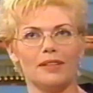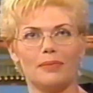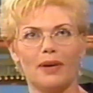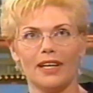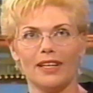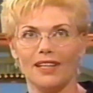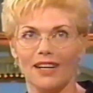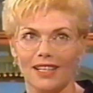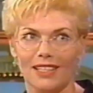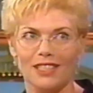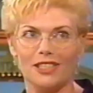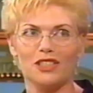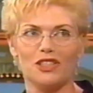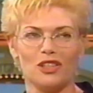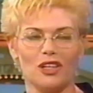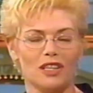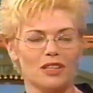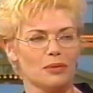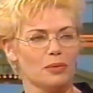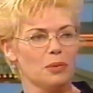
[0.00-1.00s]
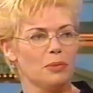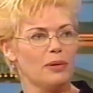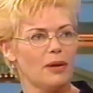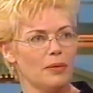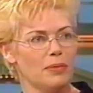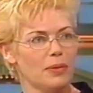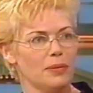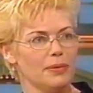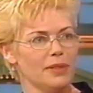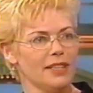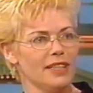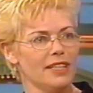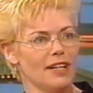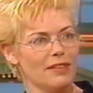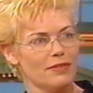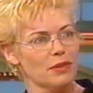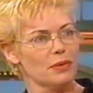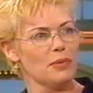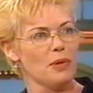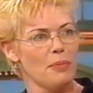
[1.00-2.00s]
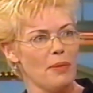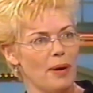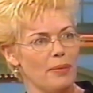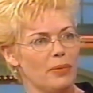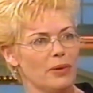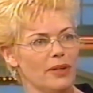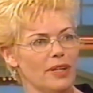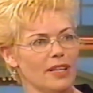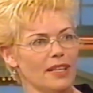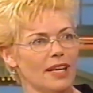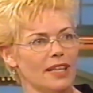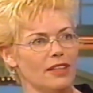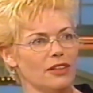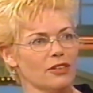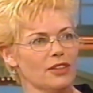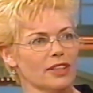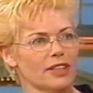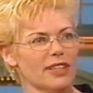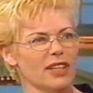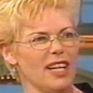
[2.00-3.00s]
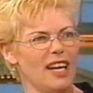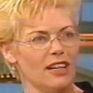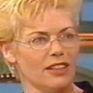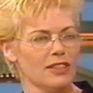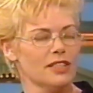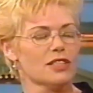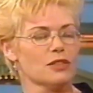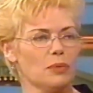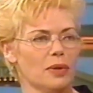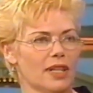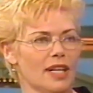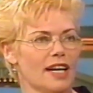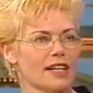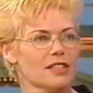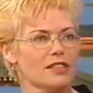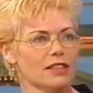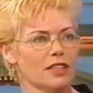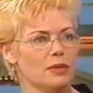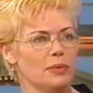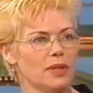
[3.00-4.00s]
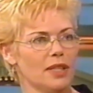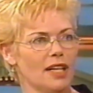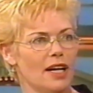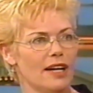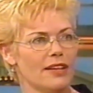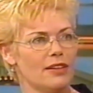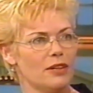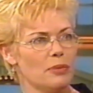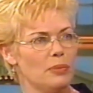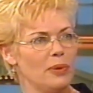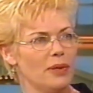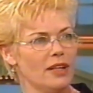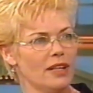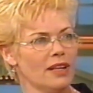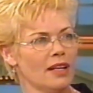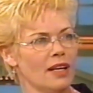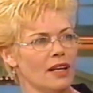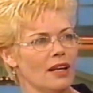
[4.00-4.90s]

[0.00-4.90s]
my youngest daughter will probably never remember it, and I don't think the eldest one actually will either, but...